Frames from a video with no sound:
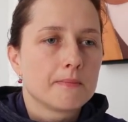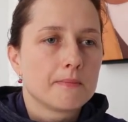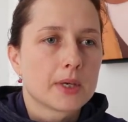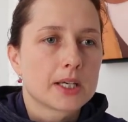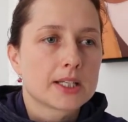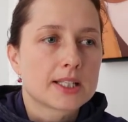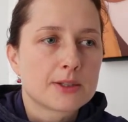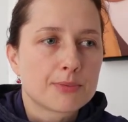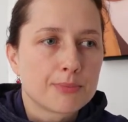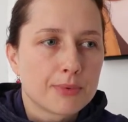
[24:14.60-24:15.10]

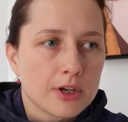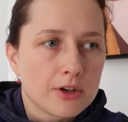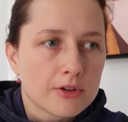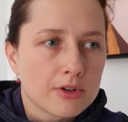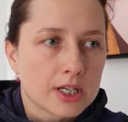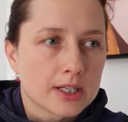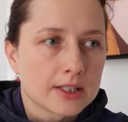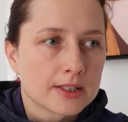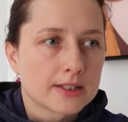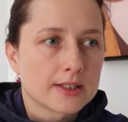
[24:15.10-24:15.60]

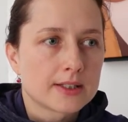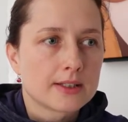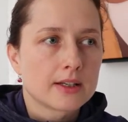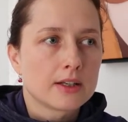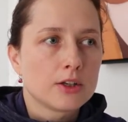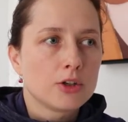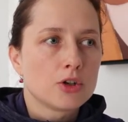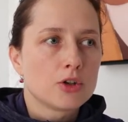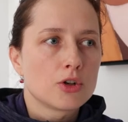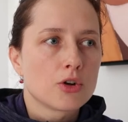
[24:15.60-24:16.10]
experience
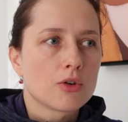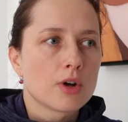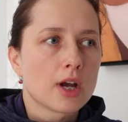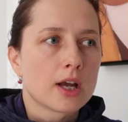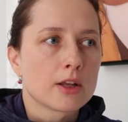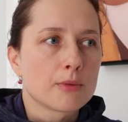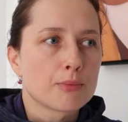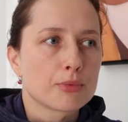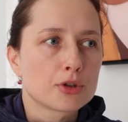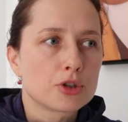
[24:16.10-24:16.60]
you know
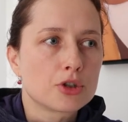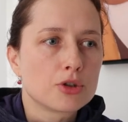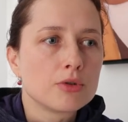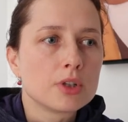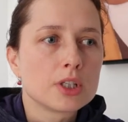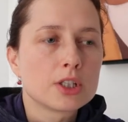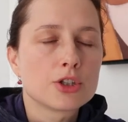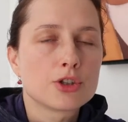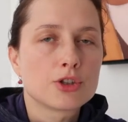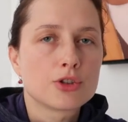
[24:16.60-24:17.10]
and
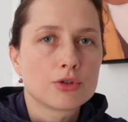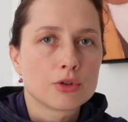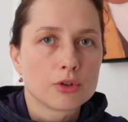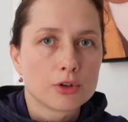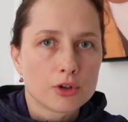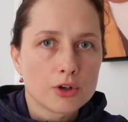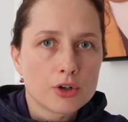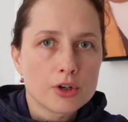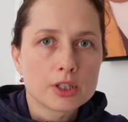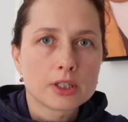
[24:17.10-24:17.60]
opportunities to
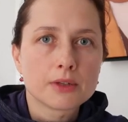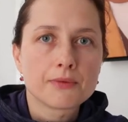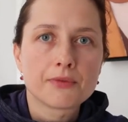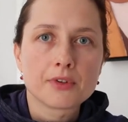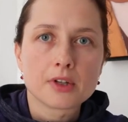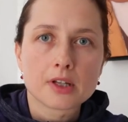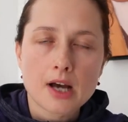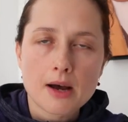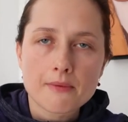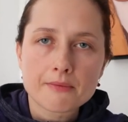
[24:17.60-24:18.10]
learn and
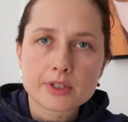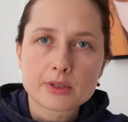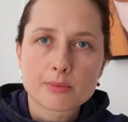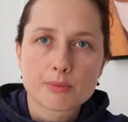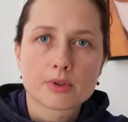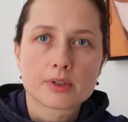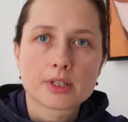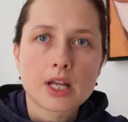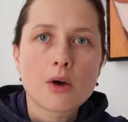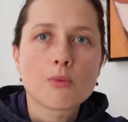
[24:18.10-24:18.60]
feel
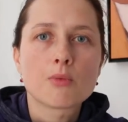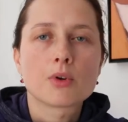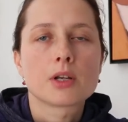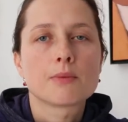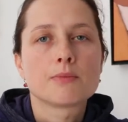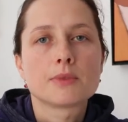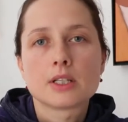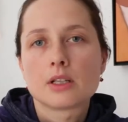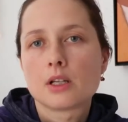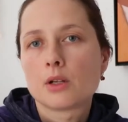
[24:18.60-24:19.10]
comfortable now when
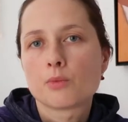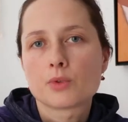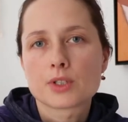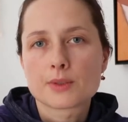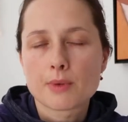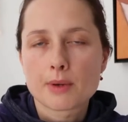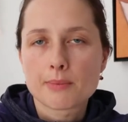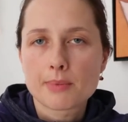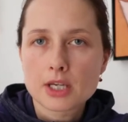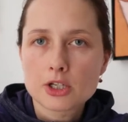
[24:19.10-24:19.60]
i'm dealing
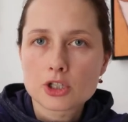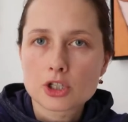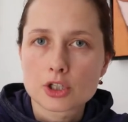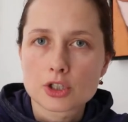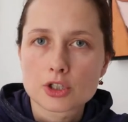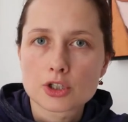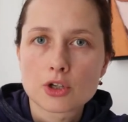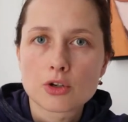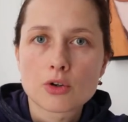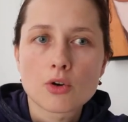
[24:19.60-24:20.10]
with my
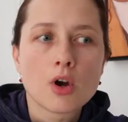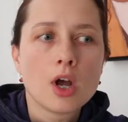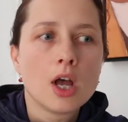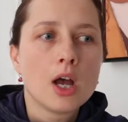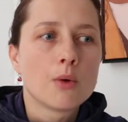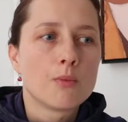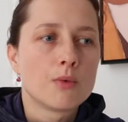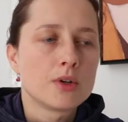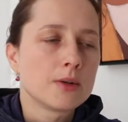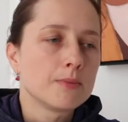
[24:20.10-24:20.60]
patients you know
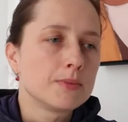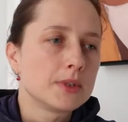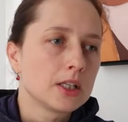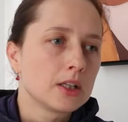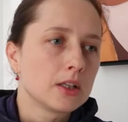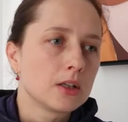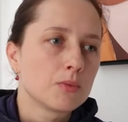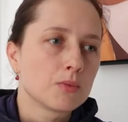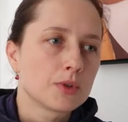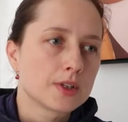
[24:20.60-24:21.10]
when i'm
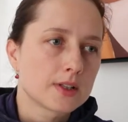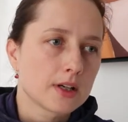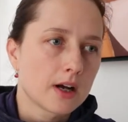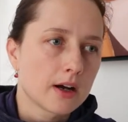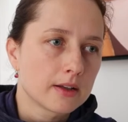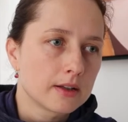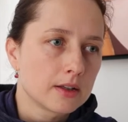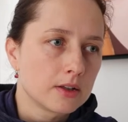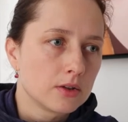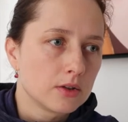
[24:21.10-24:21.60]
dealing with
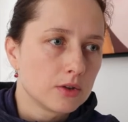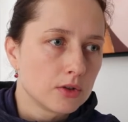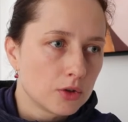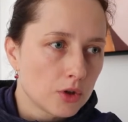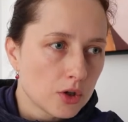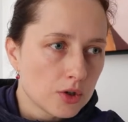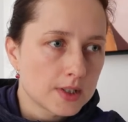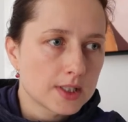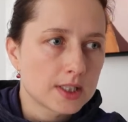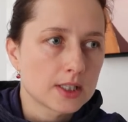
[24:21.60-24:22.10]
other
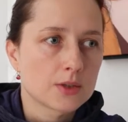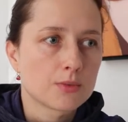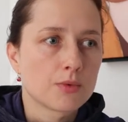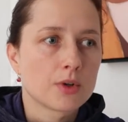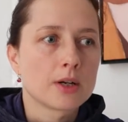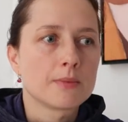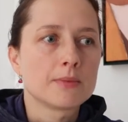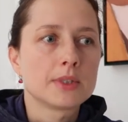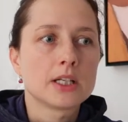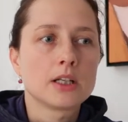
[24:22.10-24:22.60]
nurses
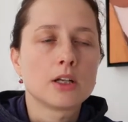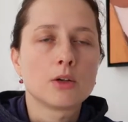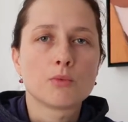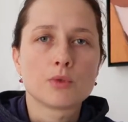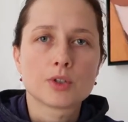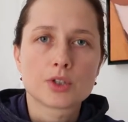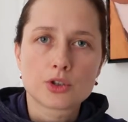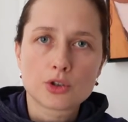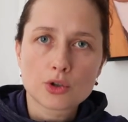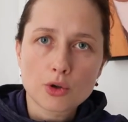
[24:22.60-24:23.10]
when i'm dealing
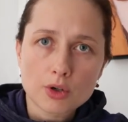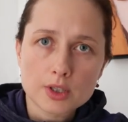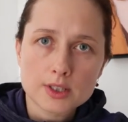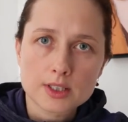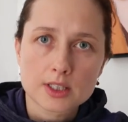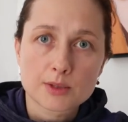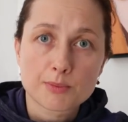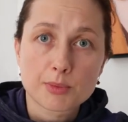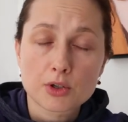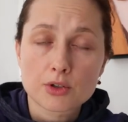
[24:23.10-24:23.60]
with
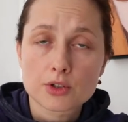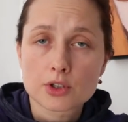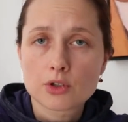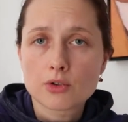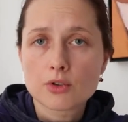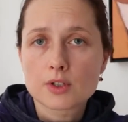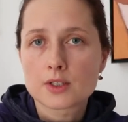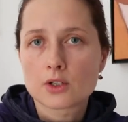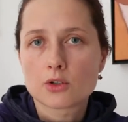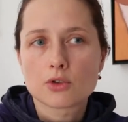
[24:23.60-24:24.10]
doctors because
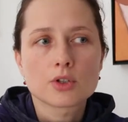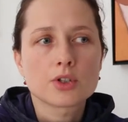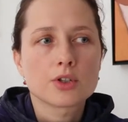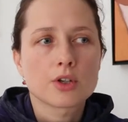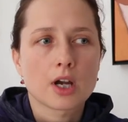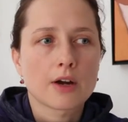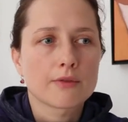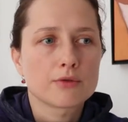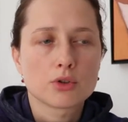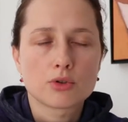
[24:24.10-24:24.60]
you as a nurse
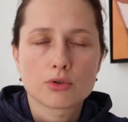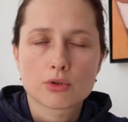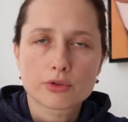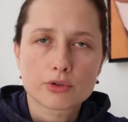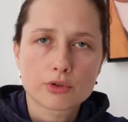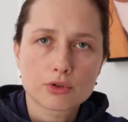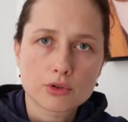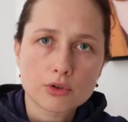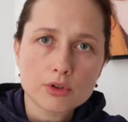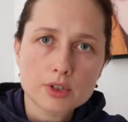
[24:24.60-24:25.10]
you have to talk
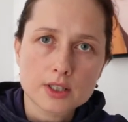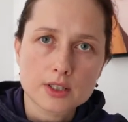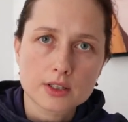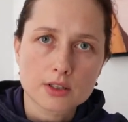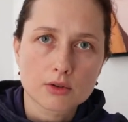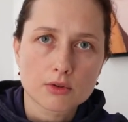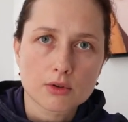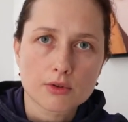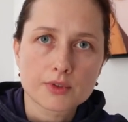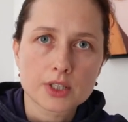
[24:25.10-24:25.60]
to
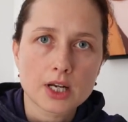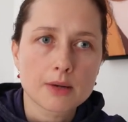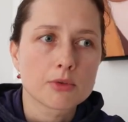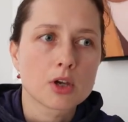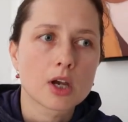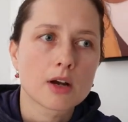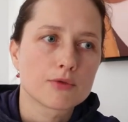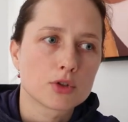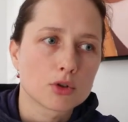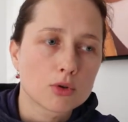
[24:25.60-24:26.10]
doctors a lot of time
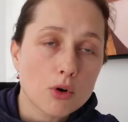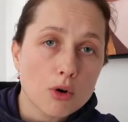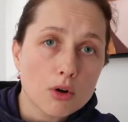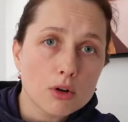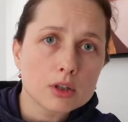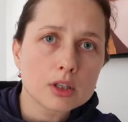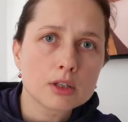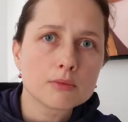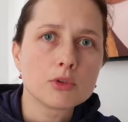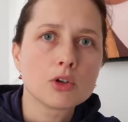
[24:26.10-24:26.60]
you have to
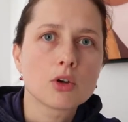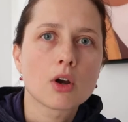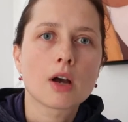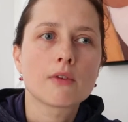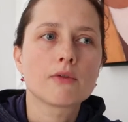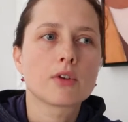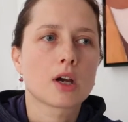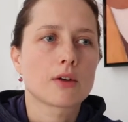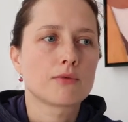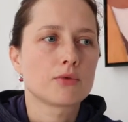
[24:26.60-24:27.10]
call them you
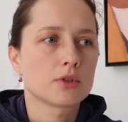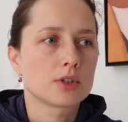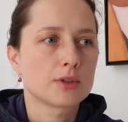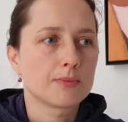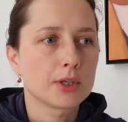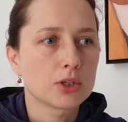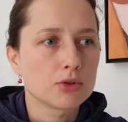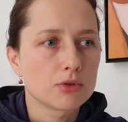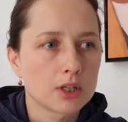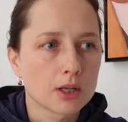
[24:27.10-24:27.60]
have you have to
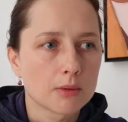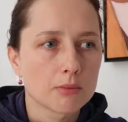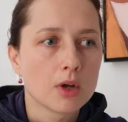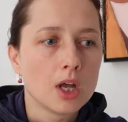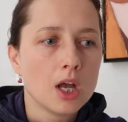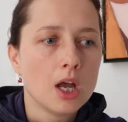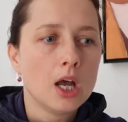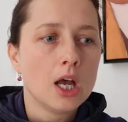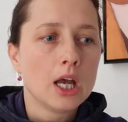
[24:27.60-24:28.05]
speak to them